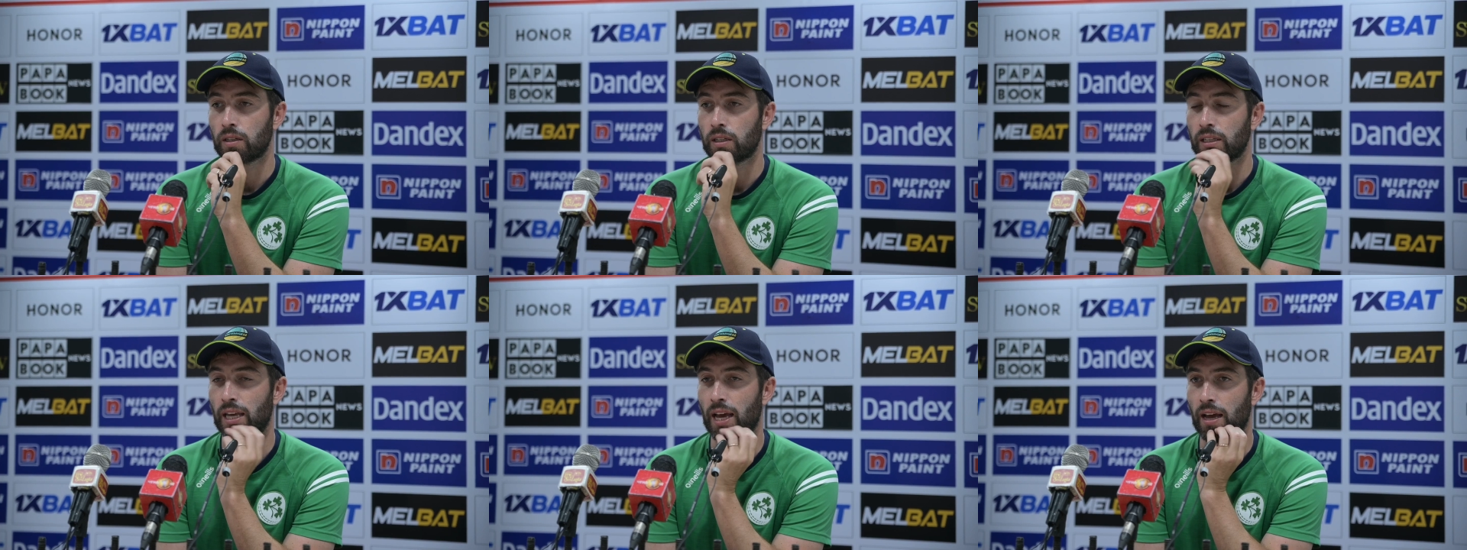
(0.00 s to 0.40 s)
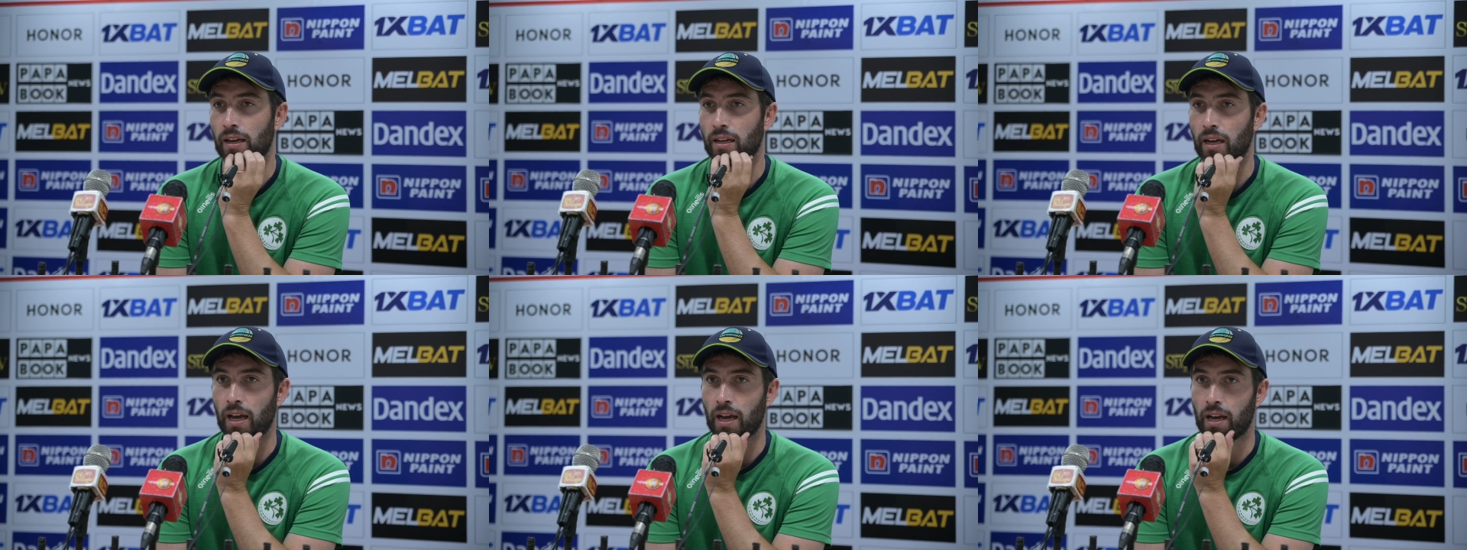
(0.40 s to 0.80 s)

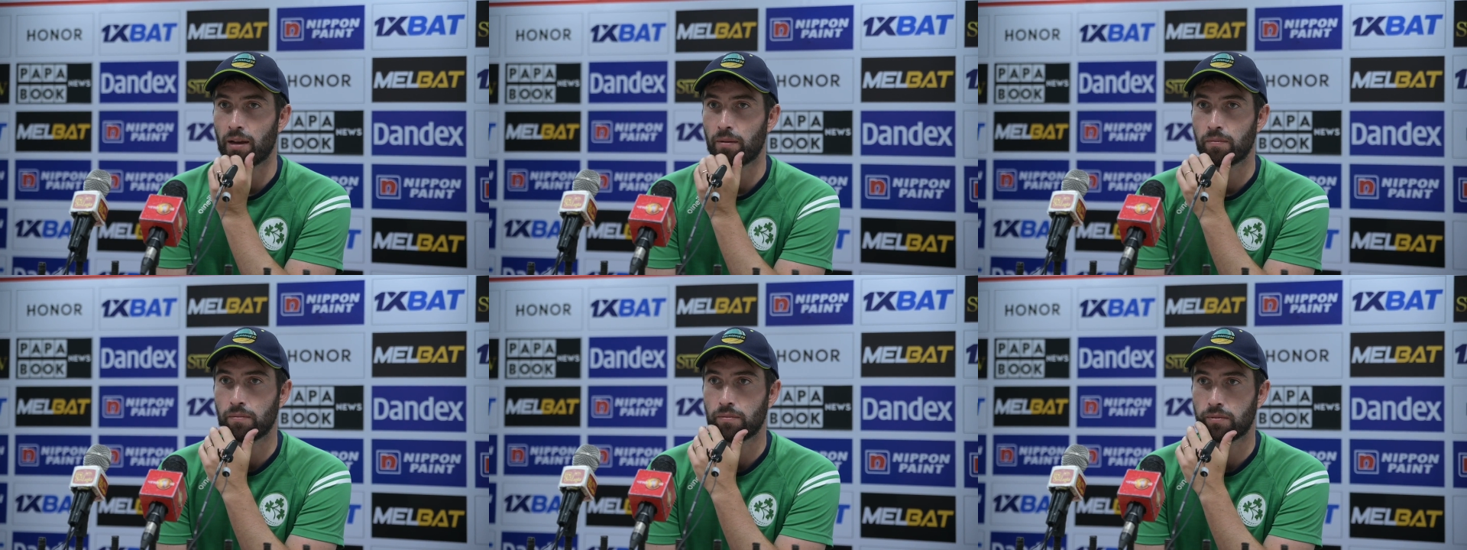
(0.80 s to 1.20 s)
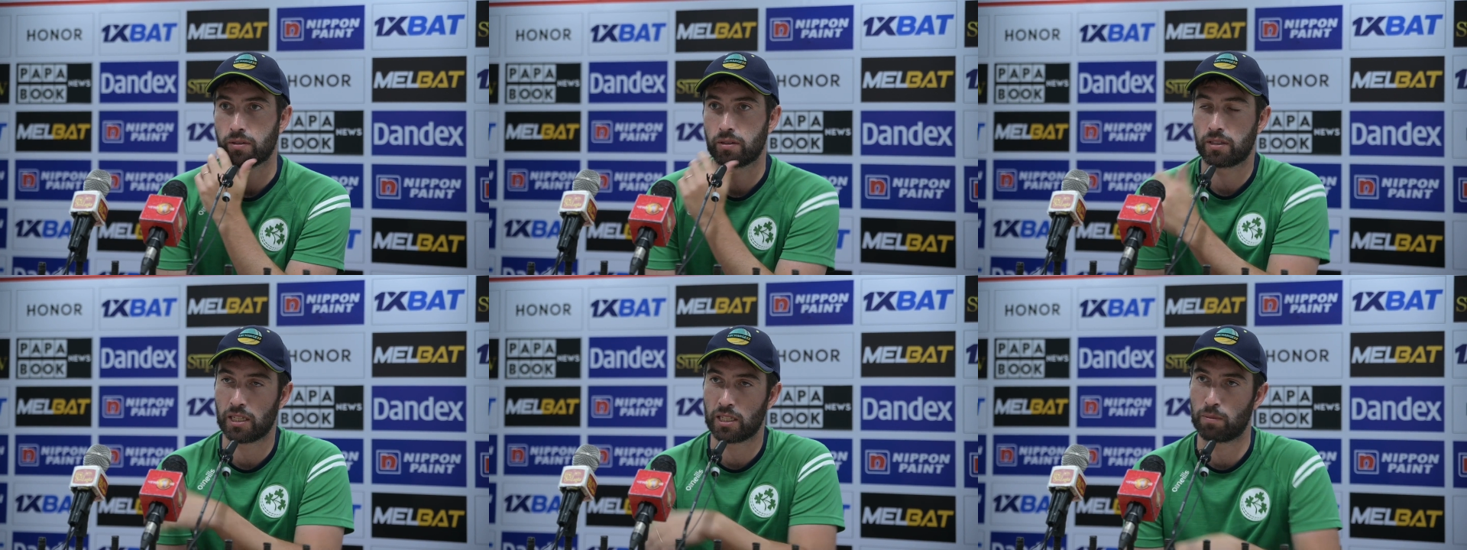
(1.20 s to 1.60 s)

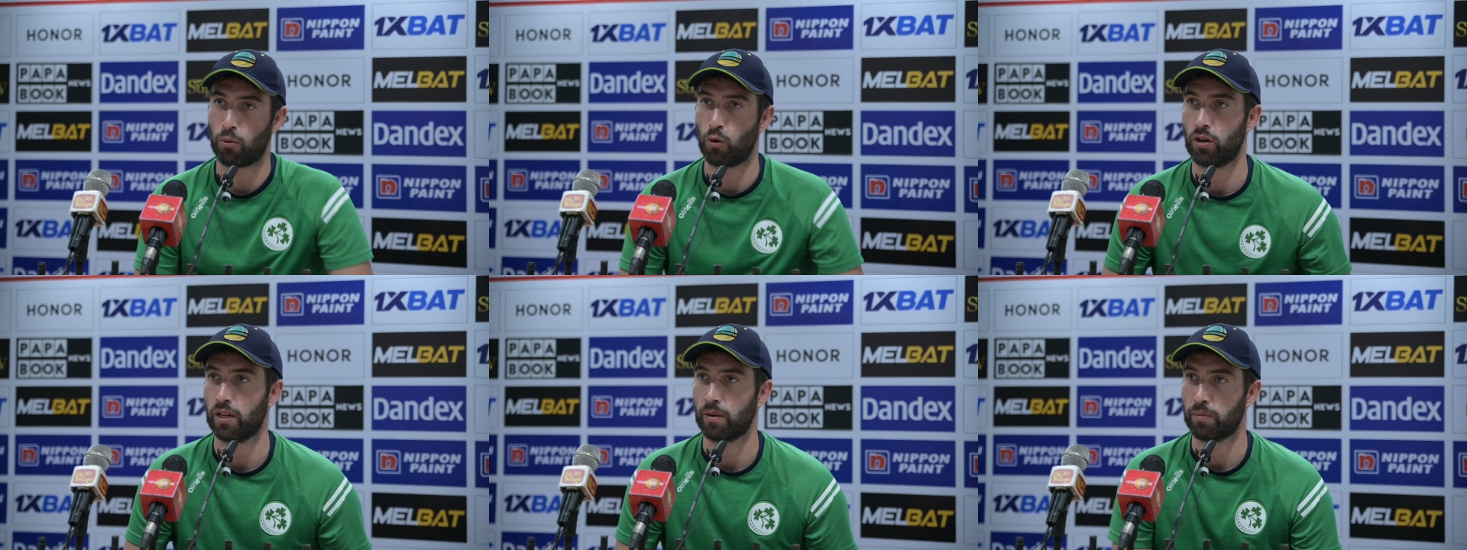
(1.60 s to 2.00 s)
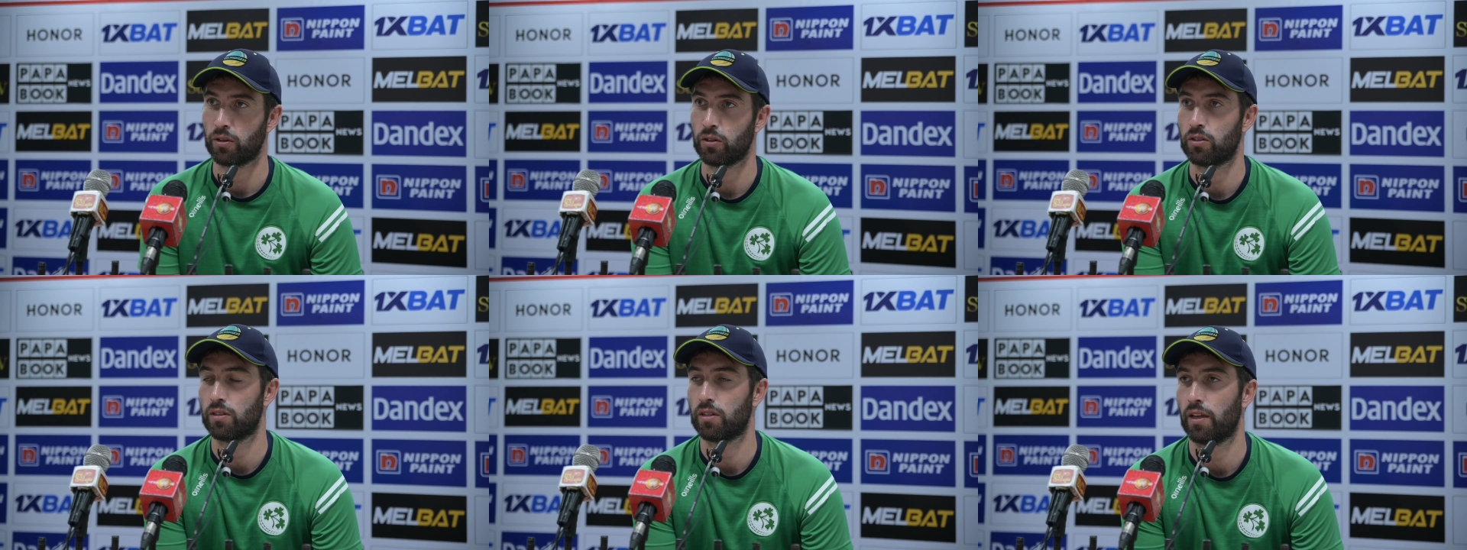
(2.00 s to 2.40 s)
It's disappointing because